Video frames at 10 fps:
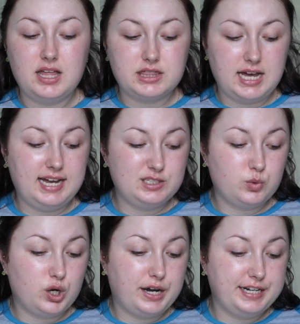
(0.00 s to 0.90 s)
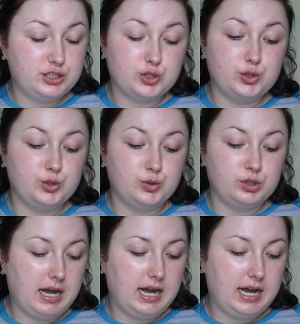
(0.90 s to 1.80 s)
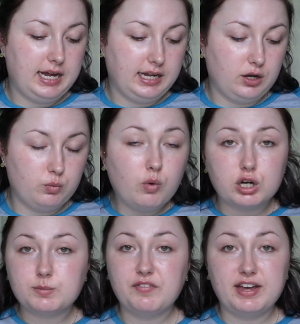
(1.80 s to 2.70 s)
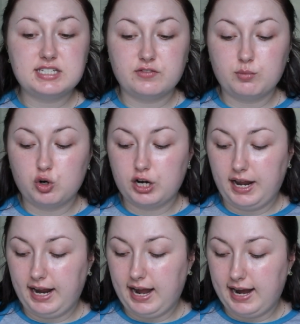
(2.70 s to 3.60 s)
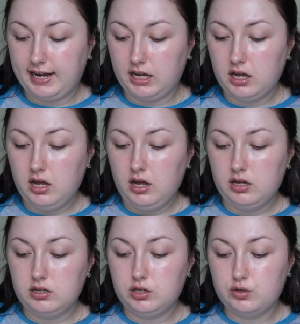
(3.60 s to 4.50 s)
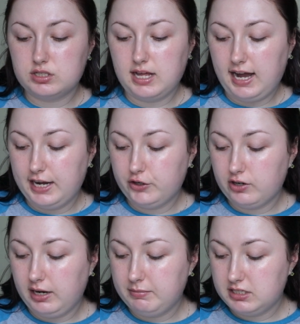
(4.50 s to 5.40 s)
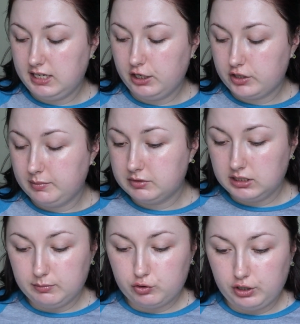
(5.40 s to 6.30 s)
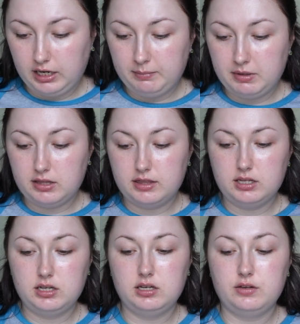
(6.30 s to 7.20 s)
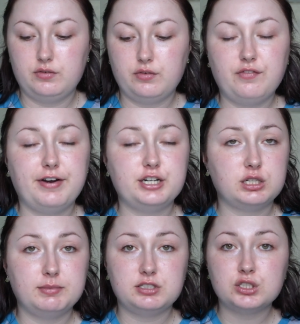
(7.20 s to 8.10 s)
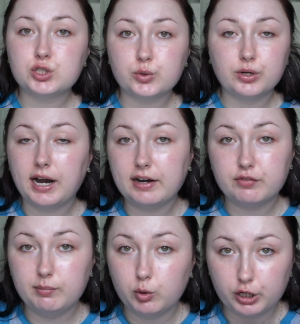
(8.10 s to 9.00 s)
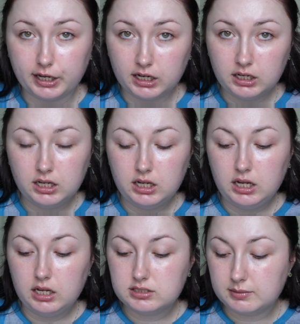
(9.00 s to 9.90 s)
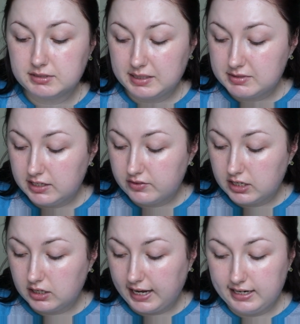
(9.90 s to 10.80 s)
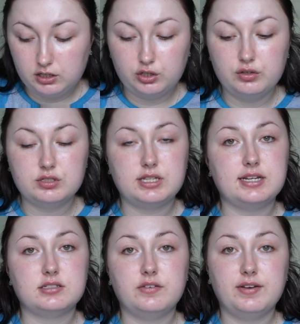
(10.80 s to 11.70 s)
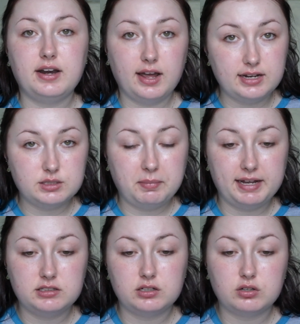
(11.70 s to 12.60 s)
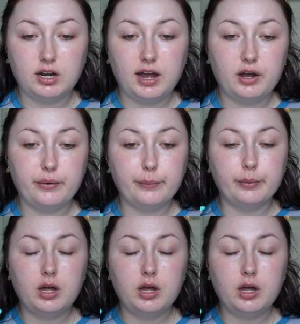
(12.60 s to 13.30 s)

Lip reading: That is what I do. I wash my face every morning. I use the eye cream, the day cream, the lip cream, the refreshing mist and toner every morning. Sometimes even I'll use that stuff at night depending on how